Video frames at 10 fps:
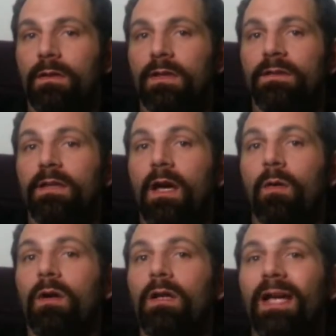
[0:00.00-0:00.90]
is
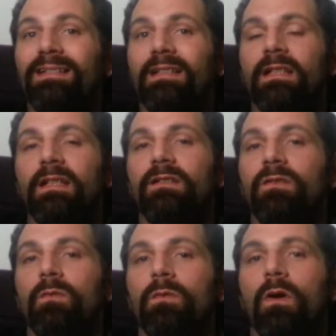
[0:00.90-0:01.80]
now collected
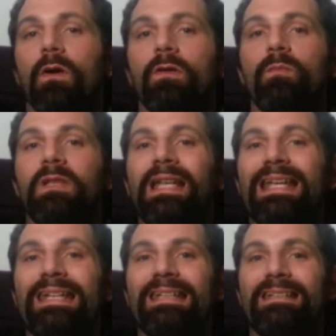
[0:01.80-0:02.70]
into large
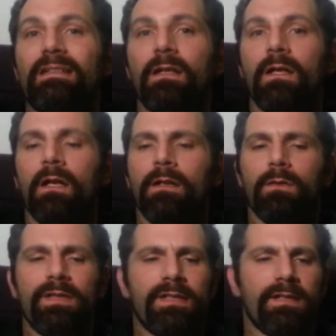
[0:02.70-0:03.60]
planets.
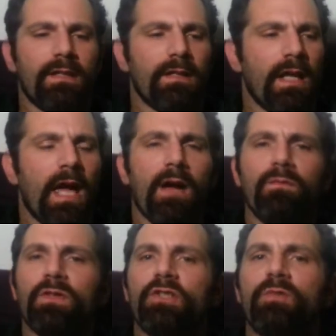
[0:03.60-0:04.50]
There isn't an
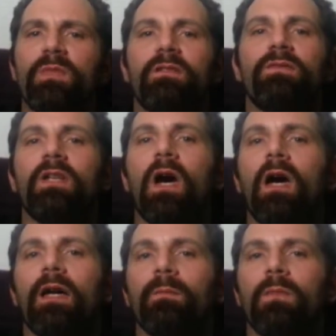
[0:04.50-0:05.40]
average speed of
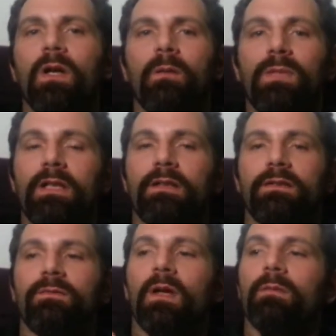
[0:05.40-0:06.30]
time because
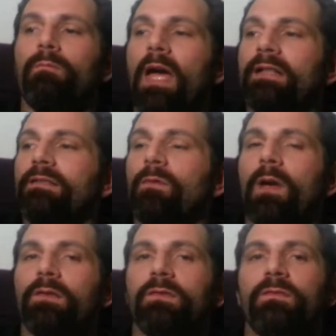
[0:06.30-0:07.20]
of a massive
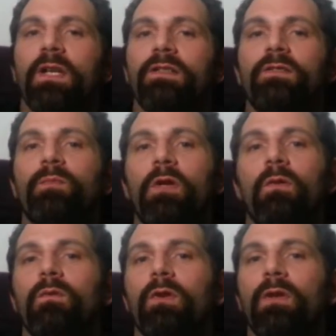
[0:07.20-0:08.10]
amount of dust spread
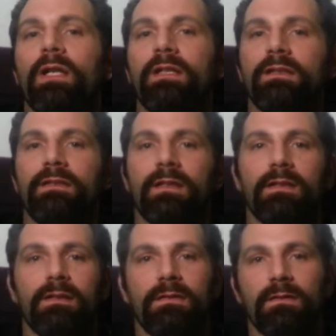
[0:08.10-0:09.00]
over a great distance.
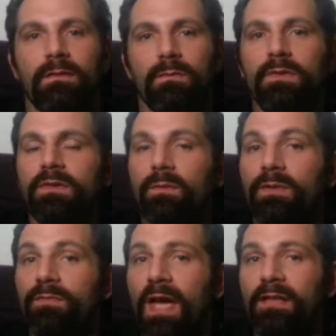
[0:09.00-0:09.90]
It would still be
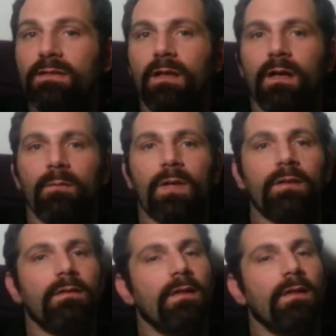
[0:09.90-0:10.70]
fast time, but